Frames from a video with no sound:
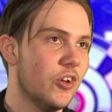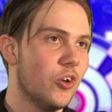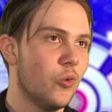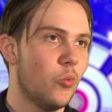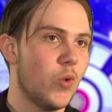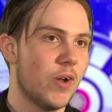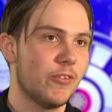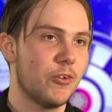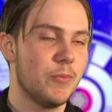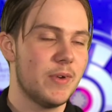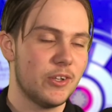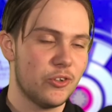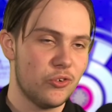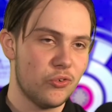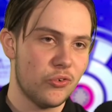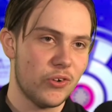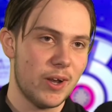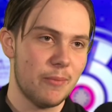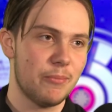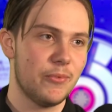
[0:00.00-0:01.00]
one of them had
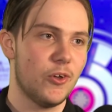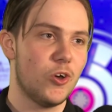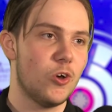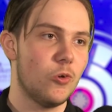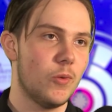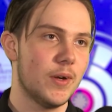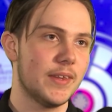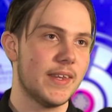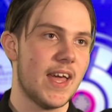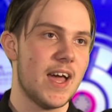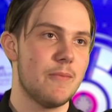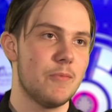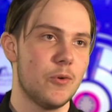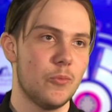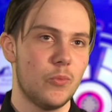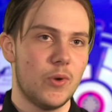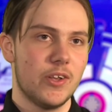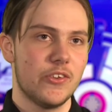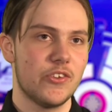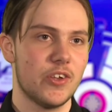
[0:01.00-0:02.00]
grip the whole way down, but
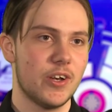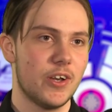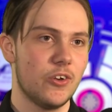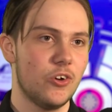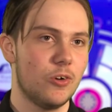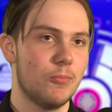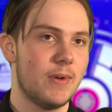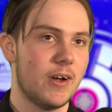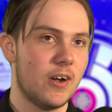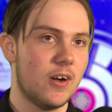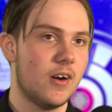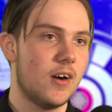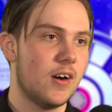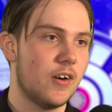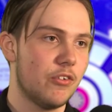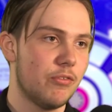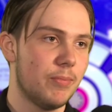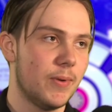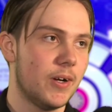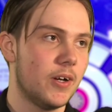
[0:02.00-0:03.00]
one's only got about
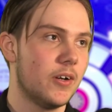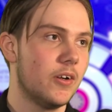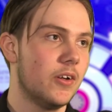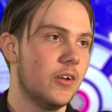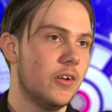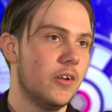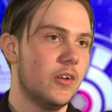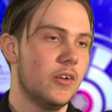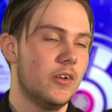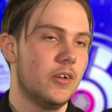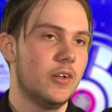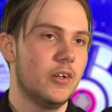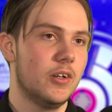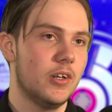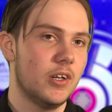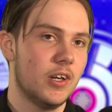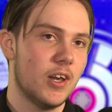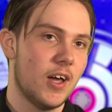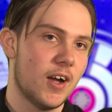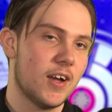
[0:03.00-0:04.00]
half. But
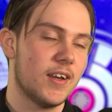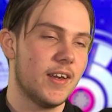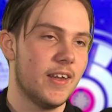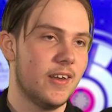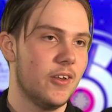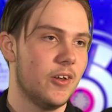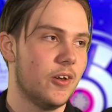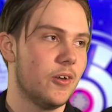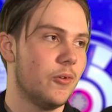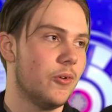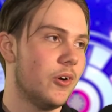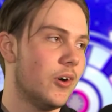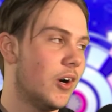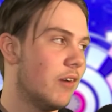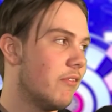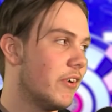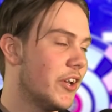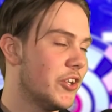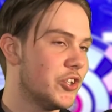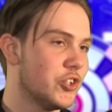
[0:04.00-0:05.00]
luckily, the
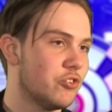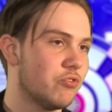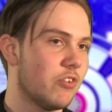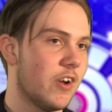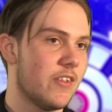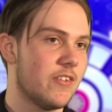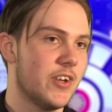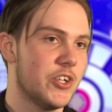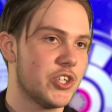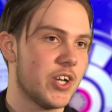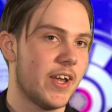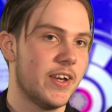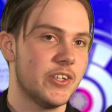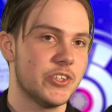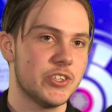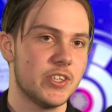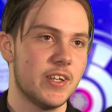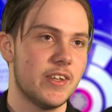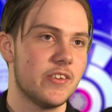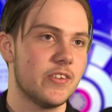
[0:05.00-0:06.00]
I've only just recently
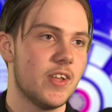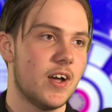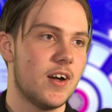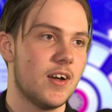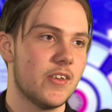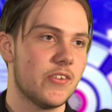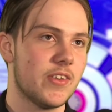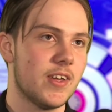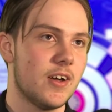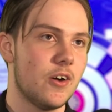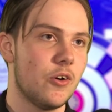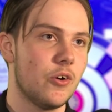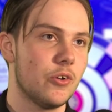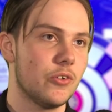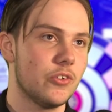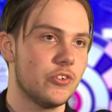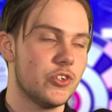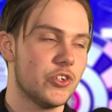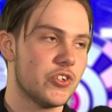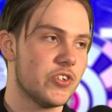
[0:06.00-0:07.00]
changed to these darts that are
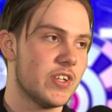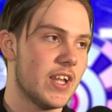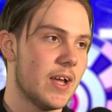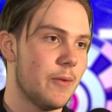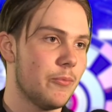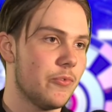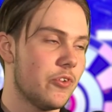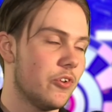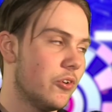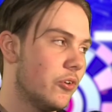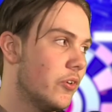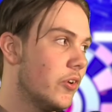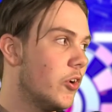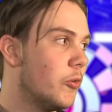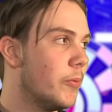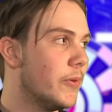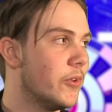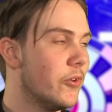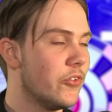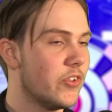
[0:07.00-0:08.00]
just snaps, and I've
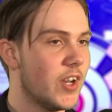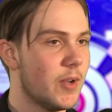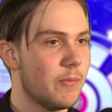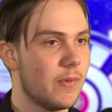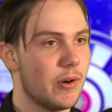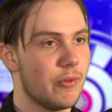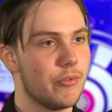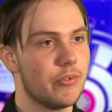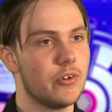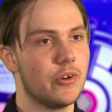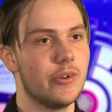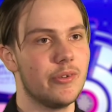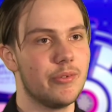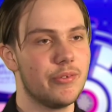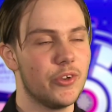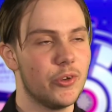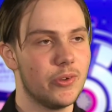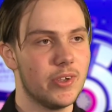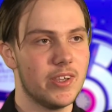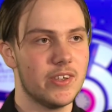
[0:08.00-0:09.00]
been using them one for a
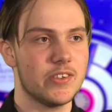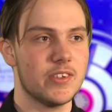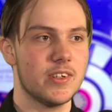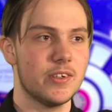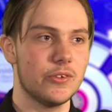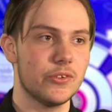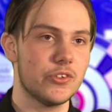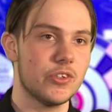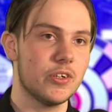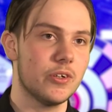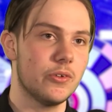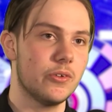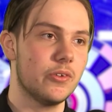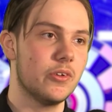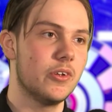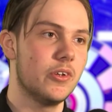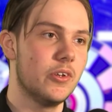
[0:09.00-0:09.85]
few years now, so